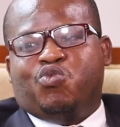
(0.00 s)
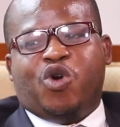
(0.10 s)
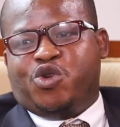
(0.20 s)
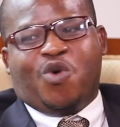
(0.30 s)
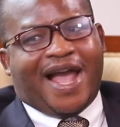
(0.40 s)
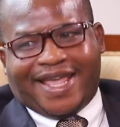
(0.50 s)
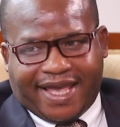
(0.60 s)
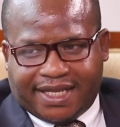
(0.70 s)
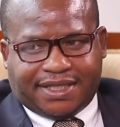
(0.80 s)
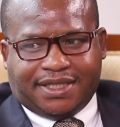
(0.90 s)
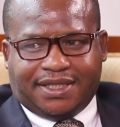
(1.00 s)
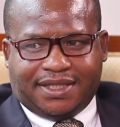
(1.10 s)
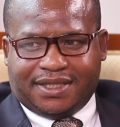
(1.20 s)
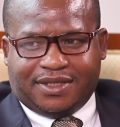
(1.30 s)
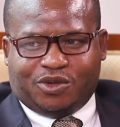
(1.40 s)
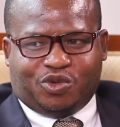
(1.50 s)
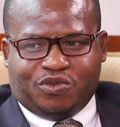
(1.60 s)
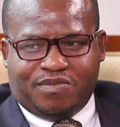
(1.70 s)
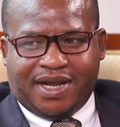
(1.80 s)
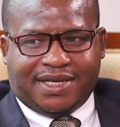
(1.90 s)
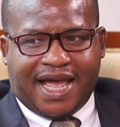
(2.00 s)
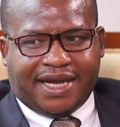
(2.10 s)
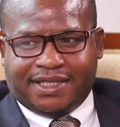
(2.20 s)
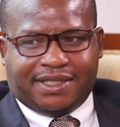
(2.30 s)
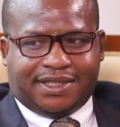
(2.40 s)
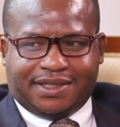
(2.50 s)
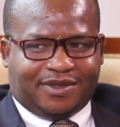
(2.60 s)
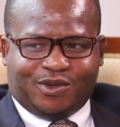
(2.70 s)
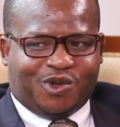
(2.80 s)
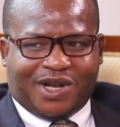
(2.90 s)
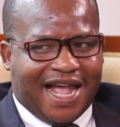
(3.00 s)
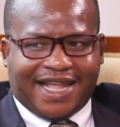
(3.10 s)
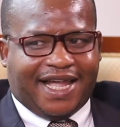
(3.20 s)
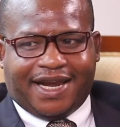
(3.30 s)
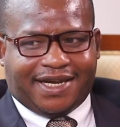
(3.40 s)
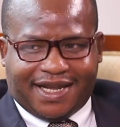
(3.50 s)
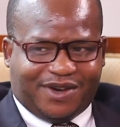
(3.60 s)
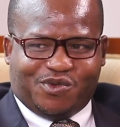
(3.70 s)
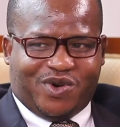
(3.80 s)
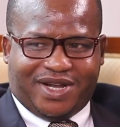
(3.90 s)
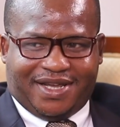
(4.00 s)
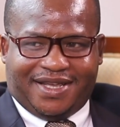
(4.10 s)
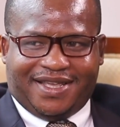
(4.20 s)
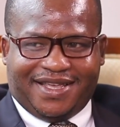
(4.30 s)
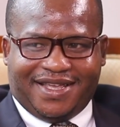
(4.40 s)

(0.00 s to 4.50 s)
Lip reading: what you are getting to make that decision, you can't get it anywhere.